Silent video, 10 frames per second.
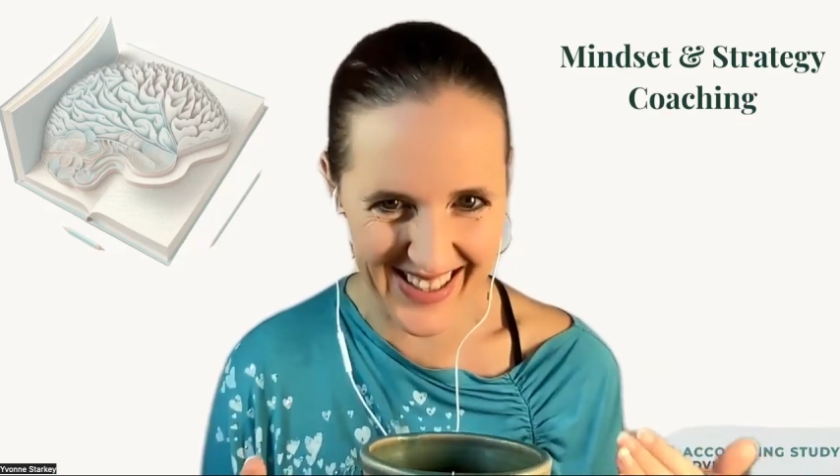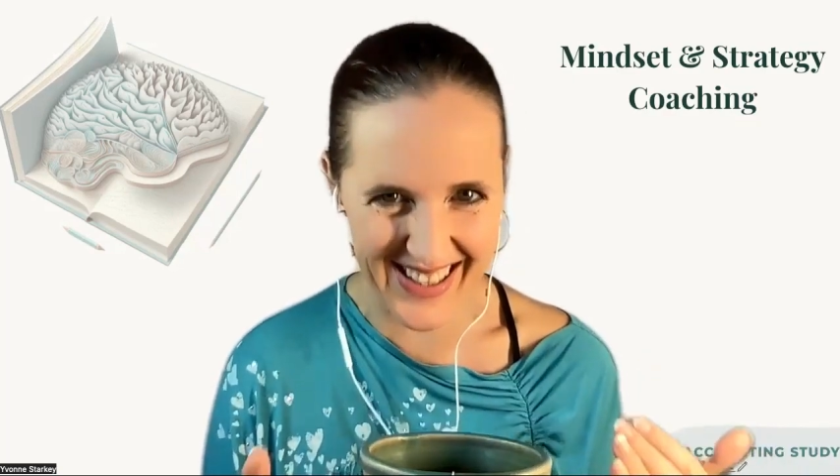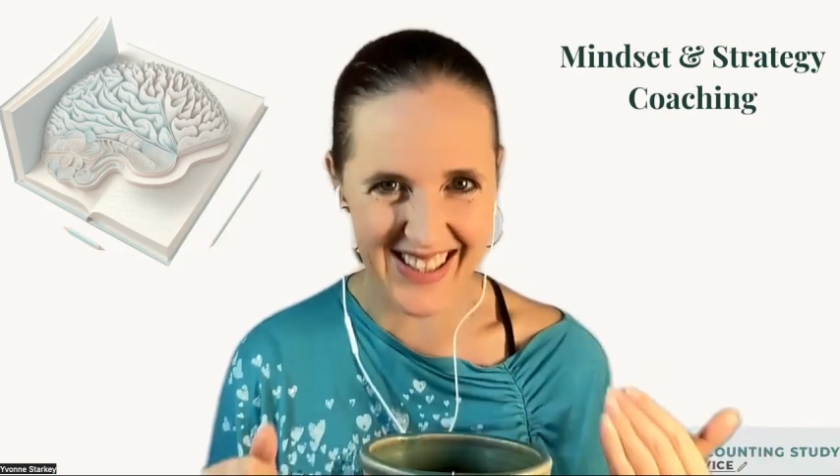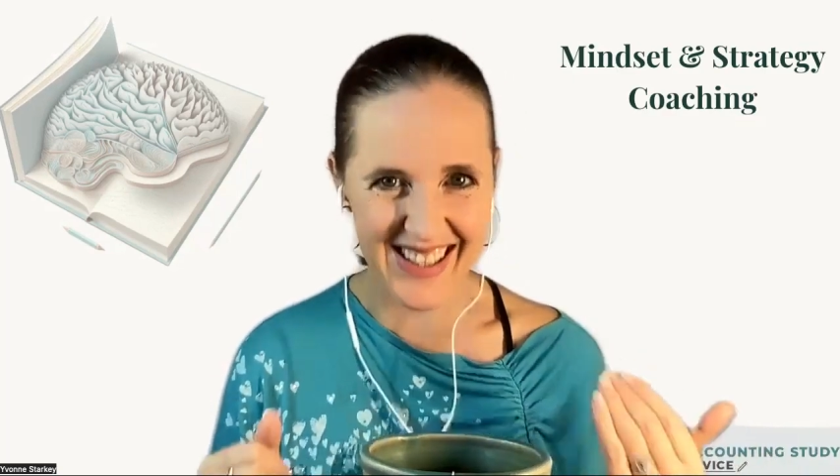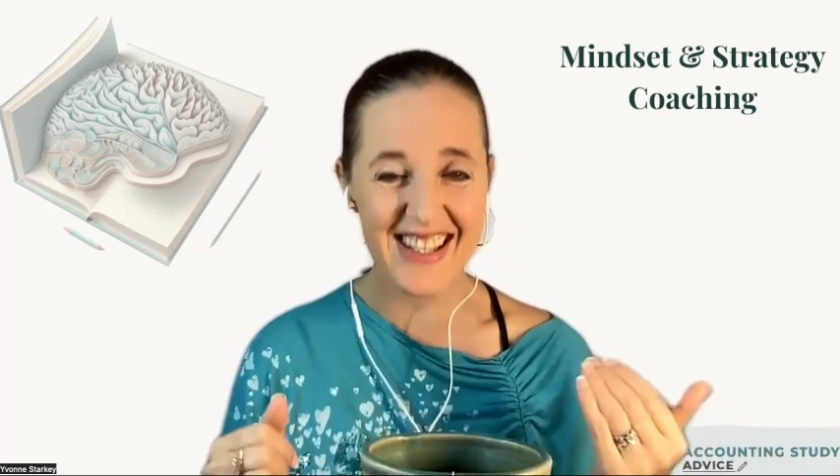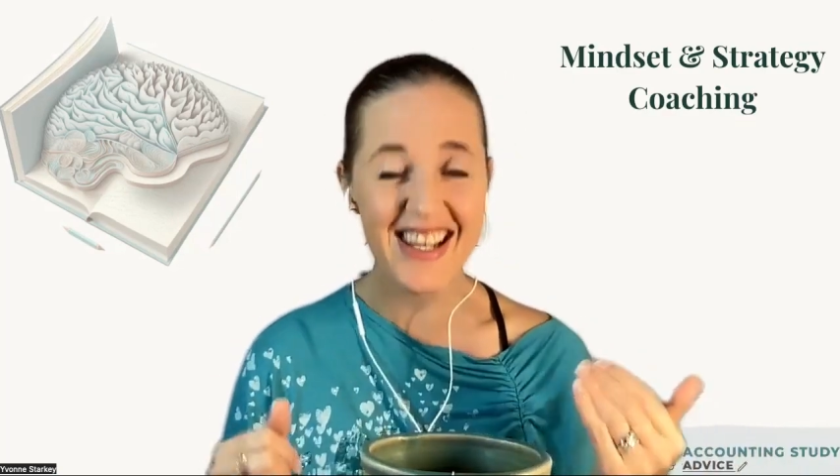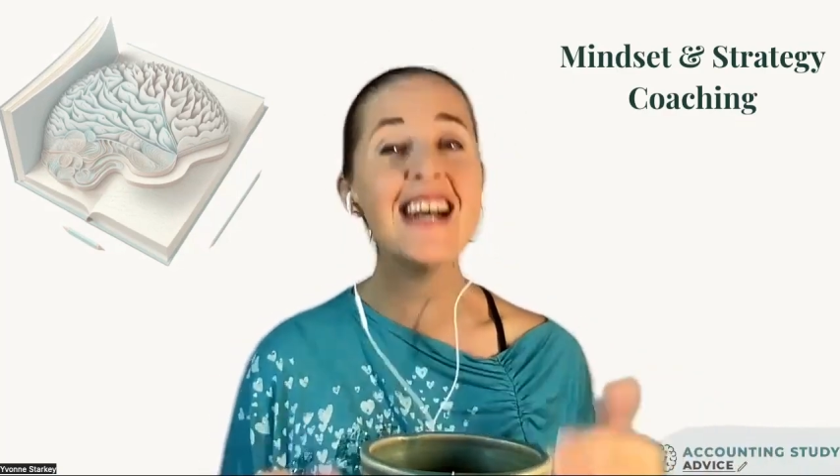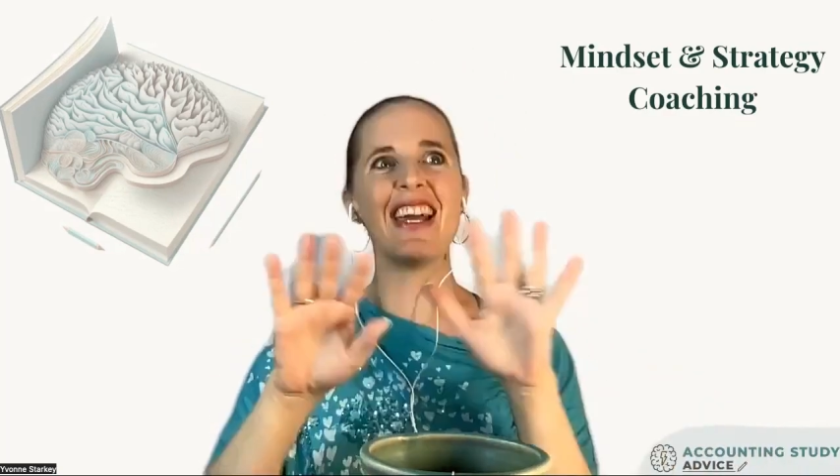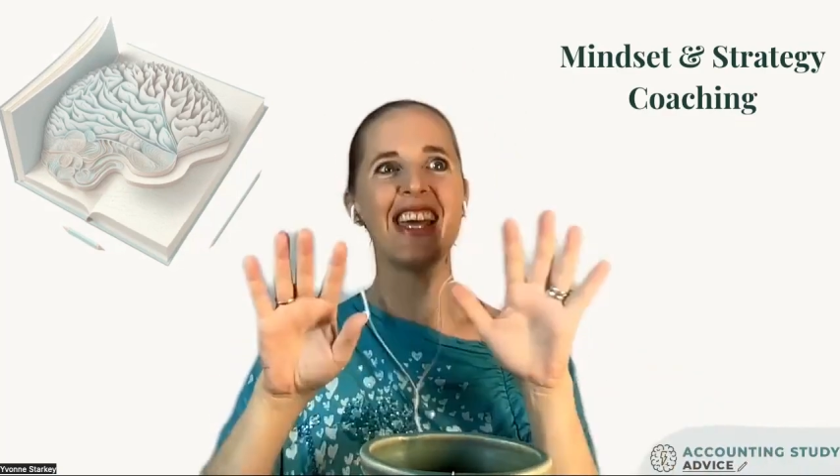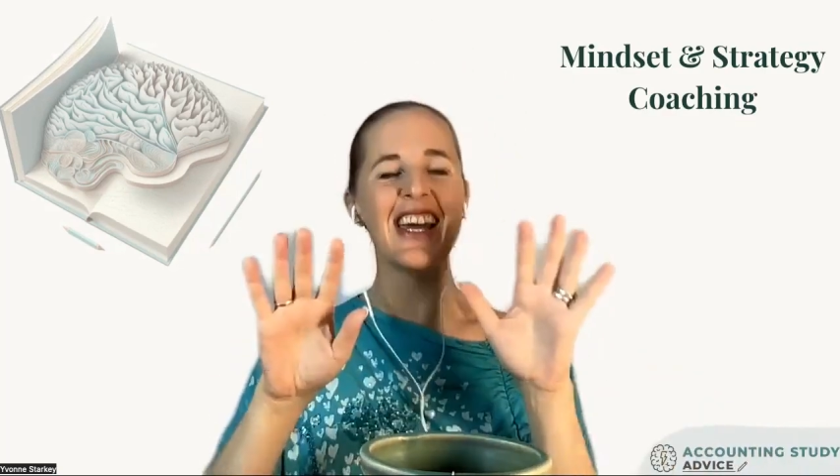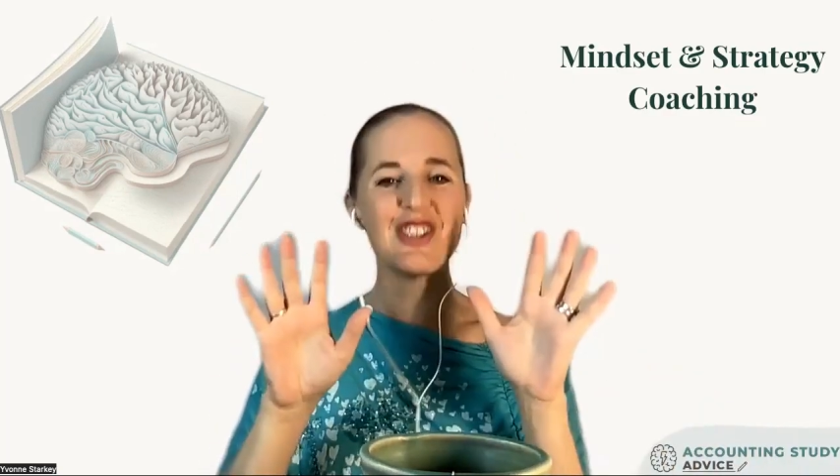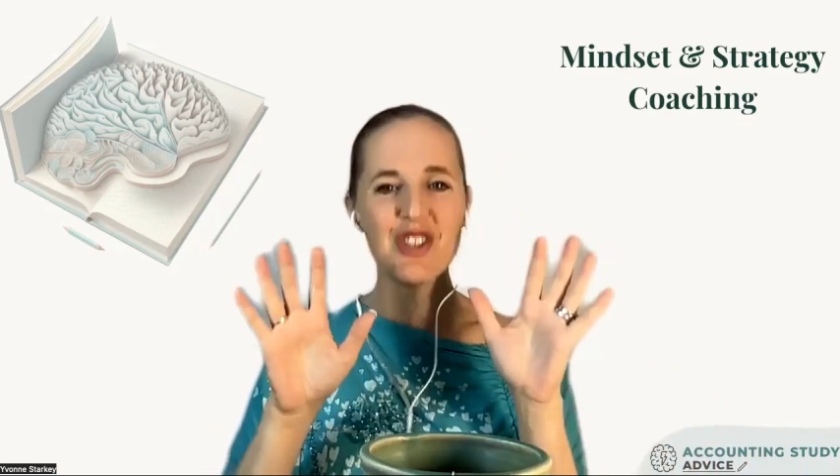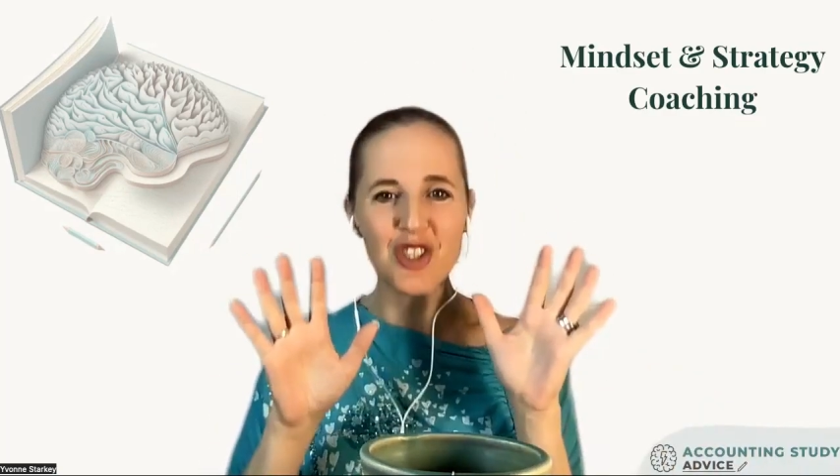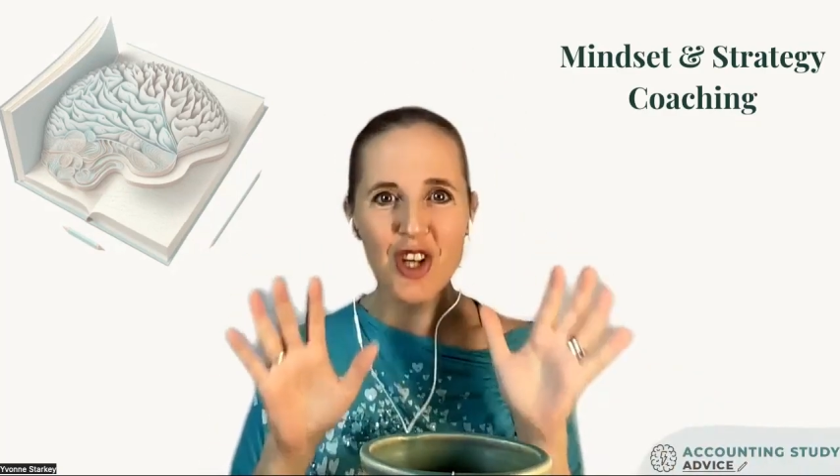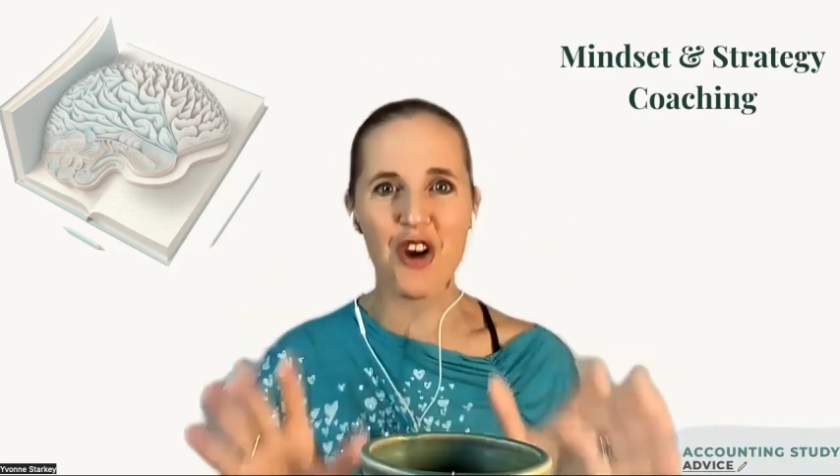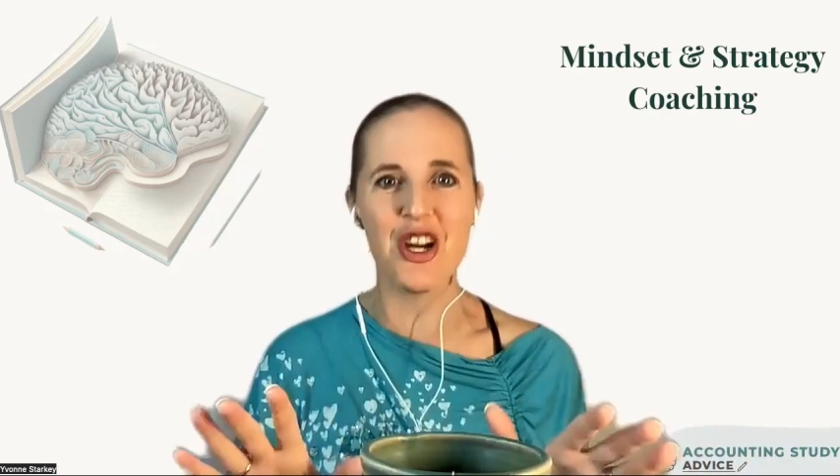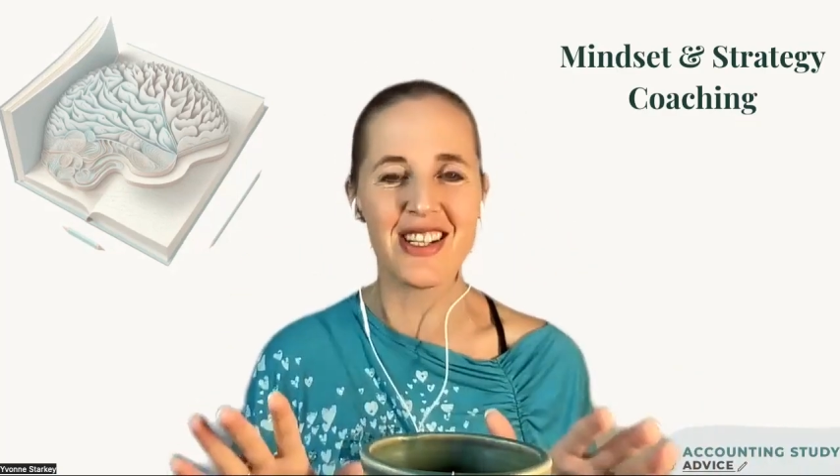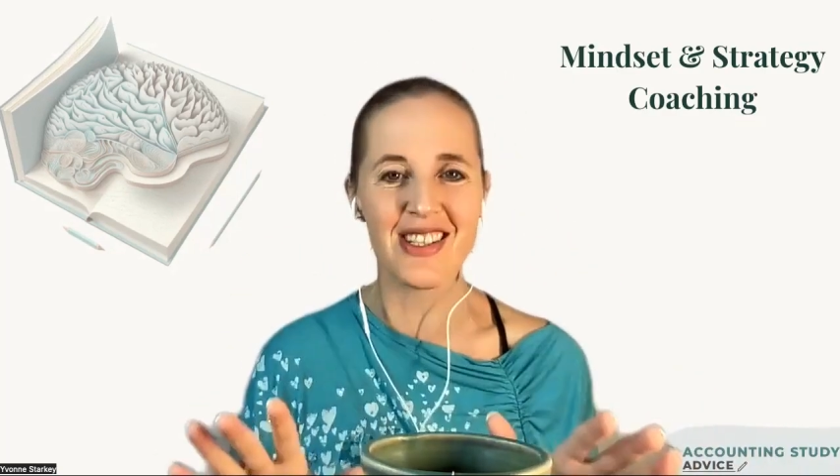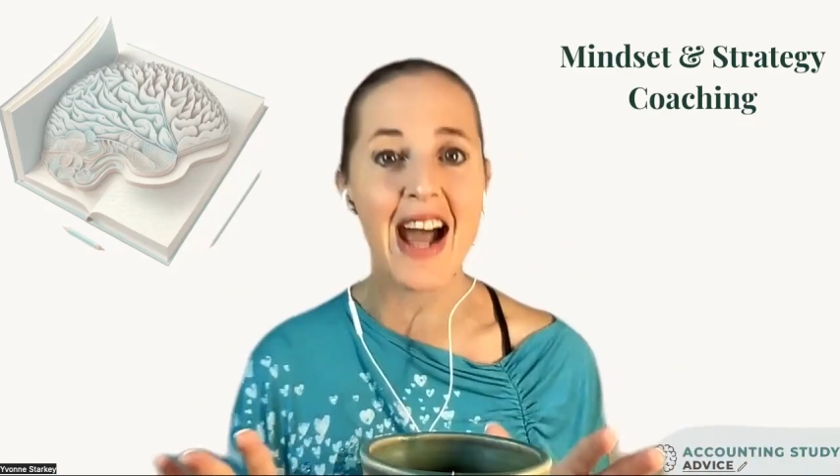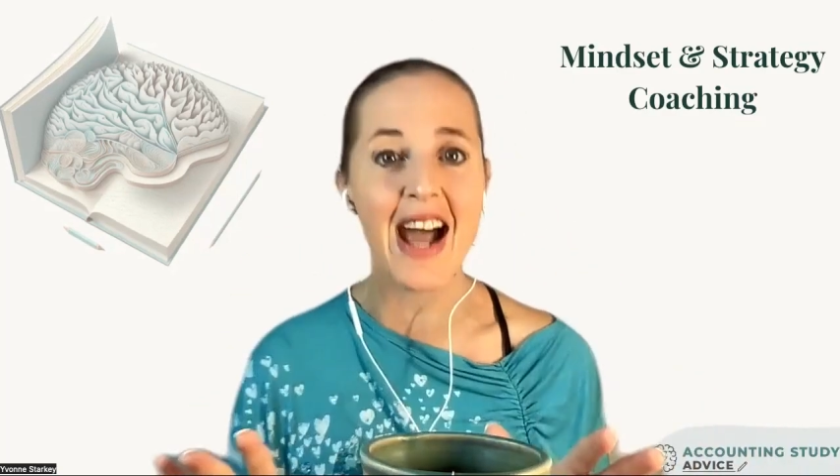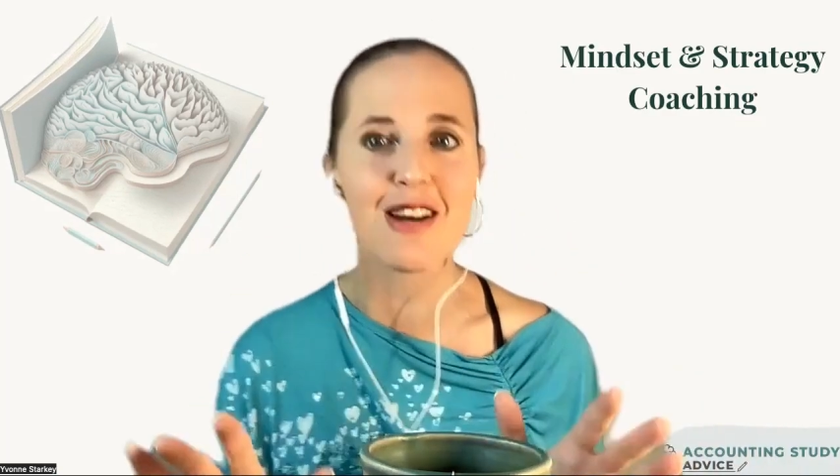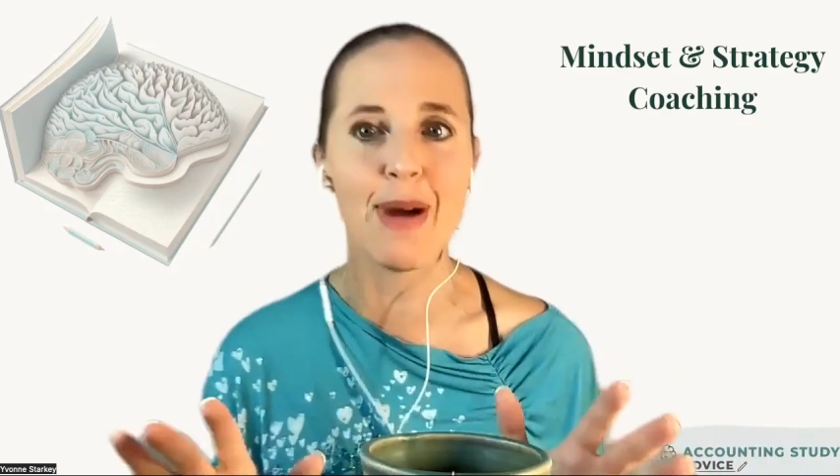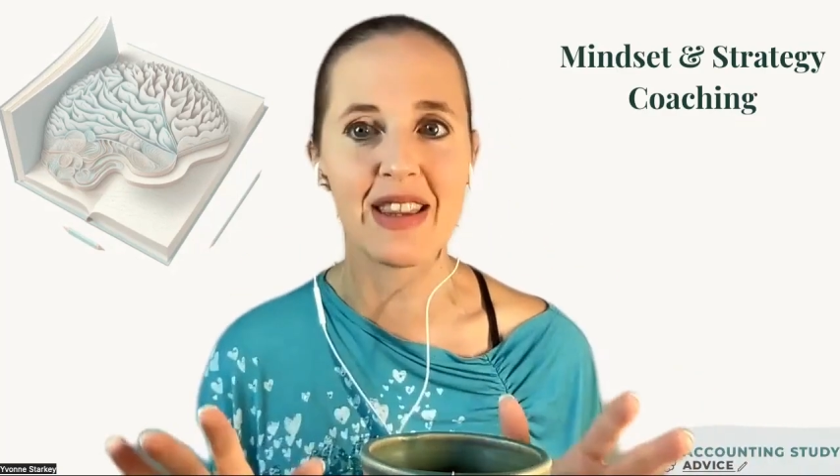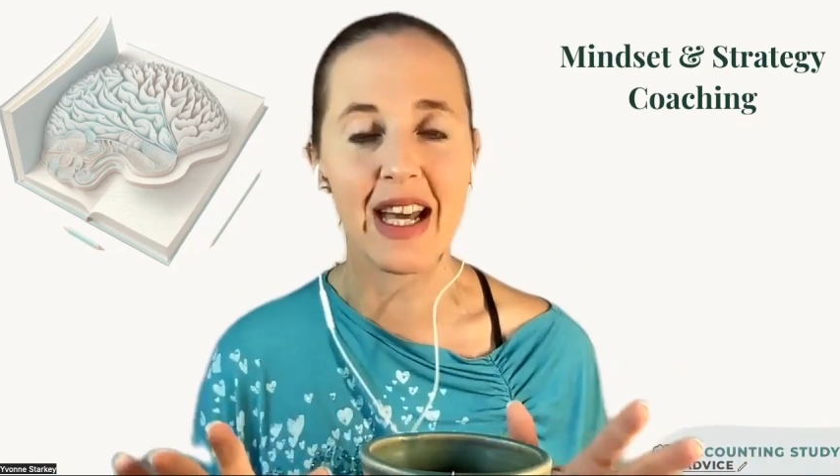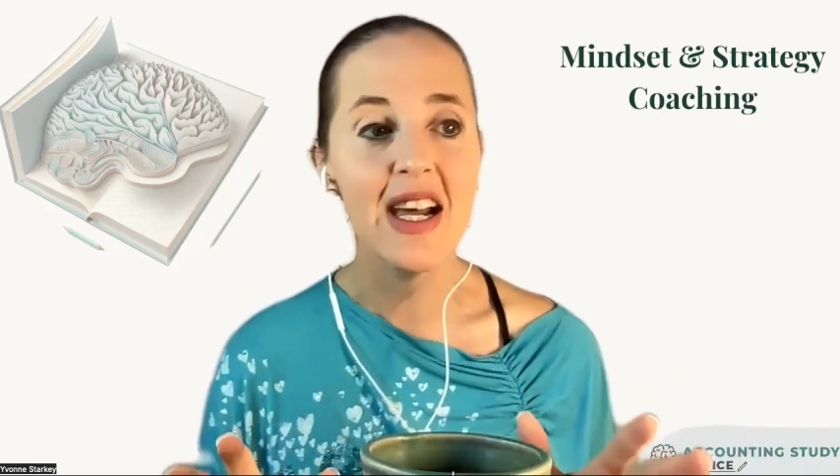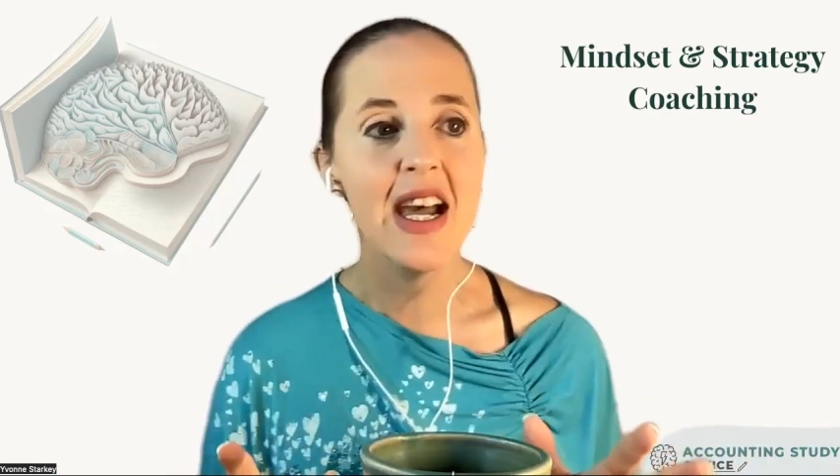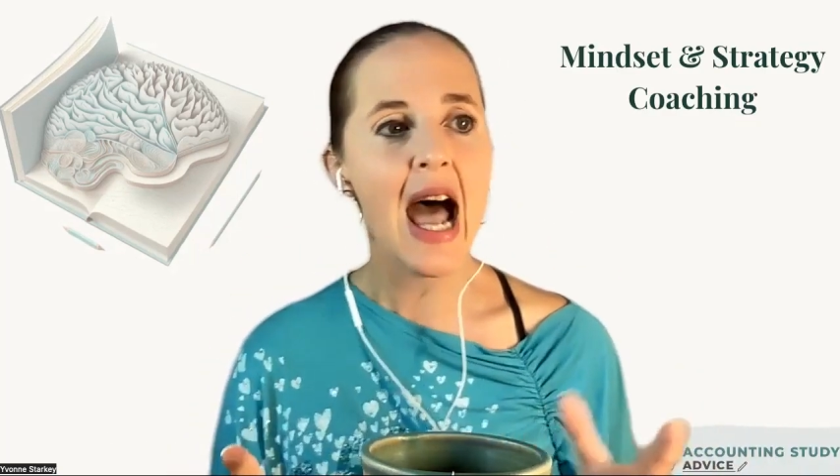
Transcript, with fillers: he gets so excited about that.